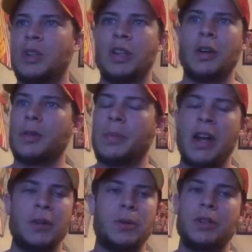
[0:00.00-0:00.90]
You know, the
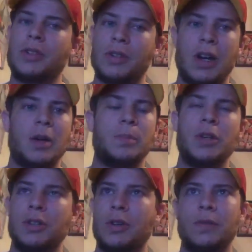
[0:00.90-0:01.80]
Patriots are not a
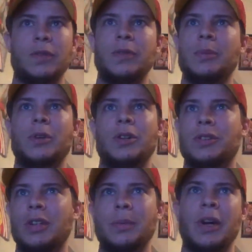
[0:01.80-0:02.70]
pushover football
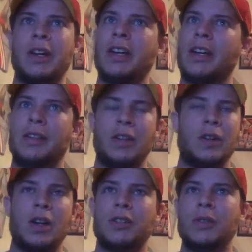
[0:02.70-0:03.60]
team. I get it. They
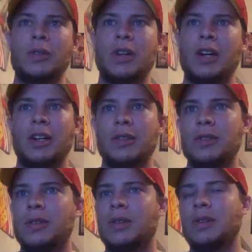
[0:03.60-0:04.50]
lost to the Lions.